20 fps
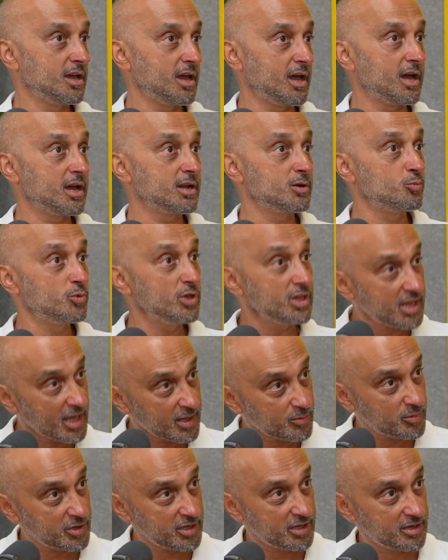and we
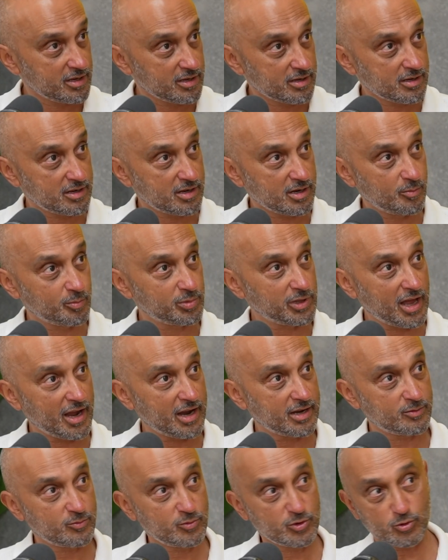can be
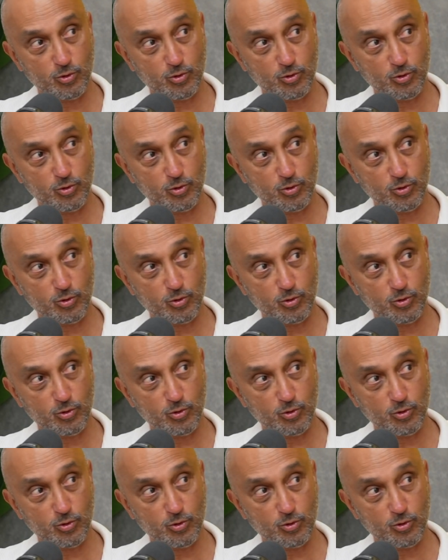compliant with